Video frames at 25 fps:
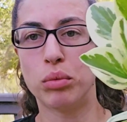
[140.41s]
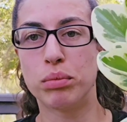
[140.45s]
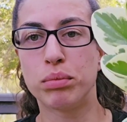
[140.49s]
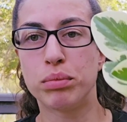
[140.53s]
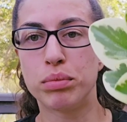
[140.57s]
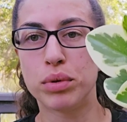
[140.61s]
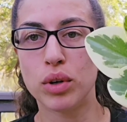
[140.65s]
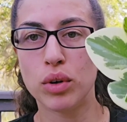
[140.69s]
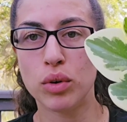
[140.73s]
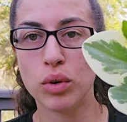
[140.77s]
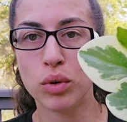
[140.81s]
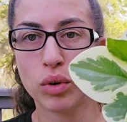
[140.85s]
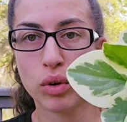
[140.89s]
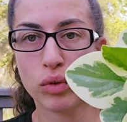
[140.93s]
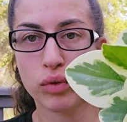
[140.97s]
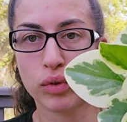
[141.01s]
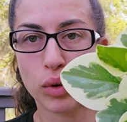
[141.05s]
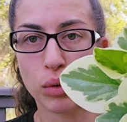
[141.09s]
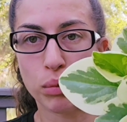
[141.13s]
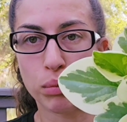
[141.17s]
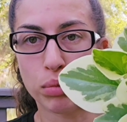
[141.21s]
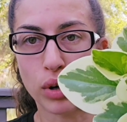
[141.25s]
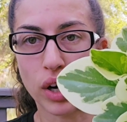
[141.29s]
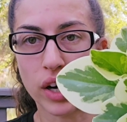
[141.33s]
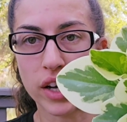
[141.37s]
Beautiful,
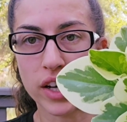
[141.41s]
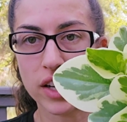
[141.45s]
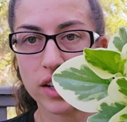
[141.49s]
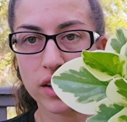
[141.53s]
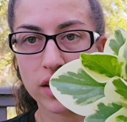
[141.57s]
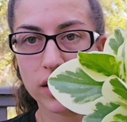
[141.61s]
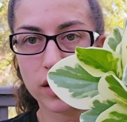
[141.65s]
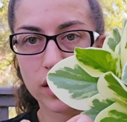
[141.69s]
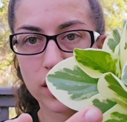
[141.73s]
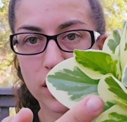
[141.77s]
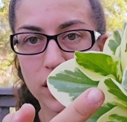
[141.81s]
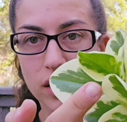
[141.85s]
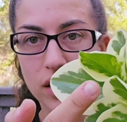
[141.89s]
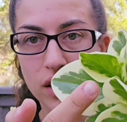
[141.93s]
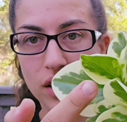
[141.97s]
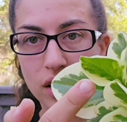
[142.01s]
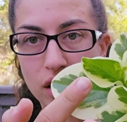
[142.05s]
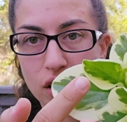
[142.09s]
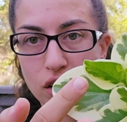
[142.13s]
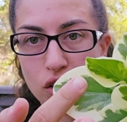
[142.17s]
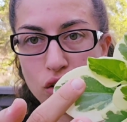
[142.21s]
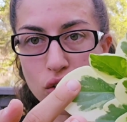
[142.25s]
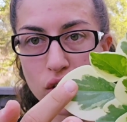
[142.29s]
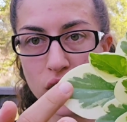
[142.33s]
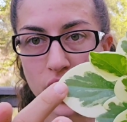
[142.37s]
bright
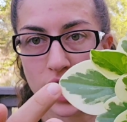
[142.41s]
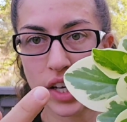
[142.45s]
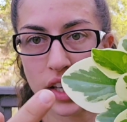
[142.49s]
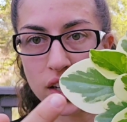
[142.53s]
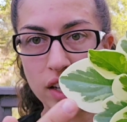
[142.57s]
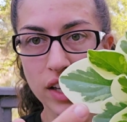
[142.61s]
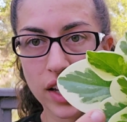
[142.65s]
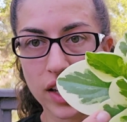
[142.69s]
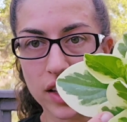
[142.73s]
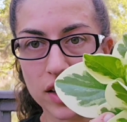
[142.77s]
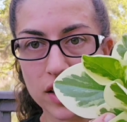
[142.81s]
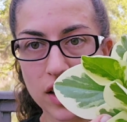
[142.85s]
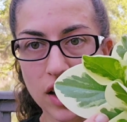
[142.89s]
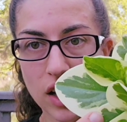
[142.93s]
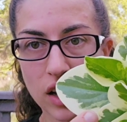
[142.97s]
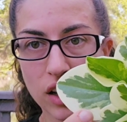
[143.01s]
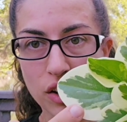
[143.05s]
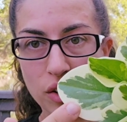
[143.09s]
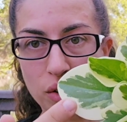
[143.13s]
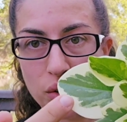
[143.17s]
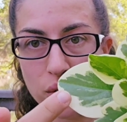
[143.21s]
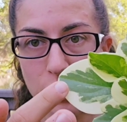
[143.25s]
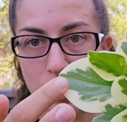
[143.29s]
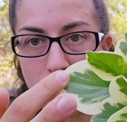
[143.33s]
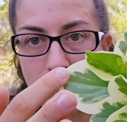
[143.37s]
green and
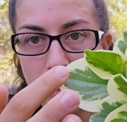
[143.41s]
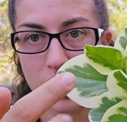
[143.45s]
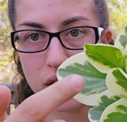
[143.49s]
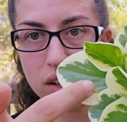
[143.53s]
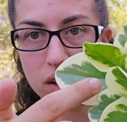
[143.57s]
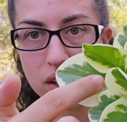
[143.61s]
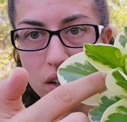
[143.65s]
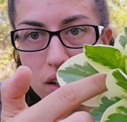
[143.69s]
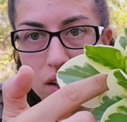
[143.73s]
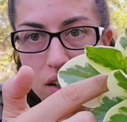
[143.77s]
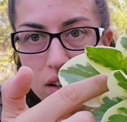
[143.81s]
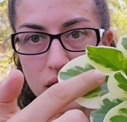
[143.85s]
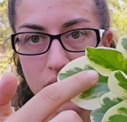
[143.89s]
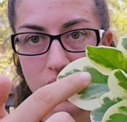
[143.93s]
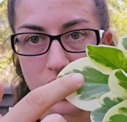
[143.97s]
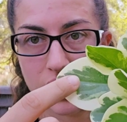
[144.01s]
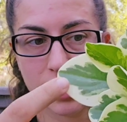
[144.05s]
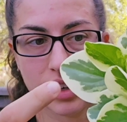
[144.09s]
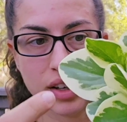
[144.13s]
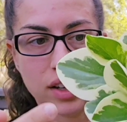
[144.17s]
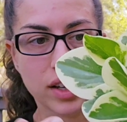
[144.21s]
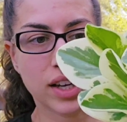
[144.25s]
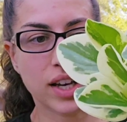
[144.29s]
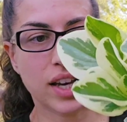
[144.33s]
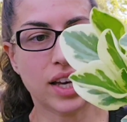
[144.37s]
yellow
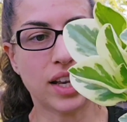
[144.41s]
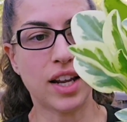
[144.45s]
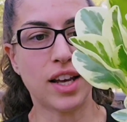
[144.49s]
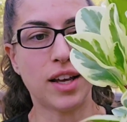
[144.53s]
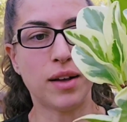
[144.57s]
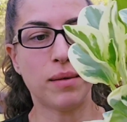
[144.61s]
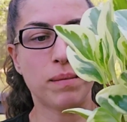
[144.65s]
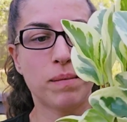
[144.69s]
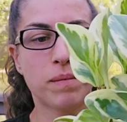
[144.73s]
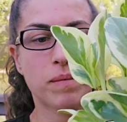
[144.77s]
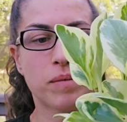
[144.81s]
in it.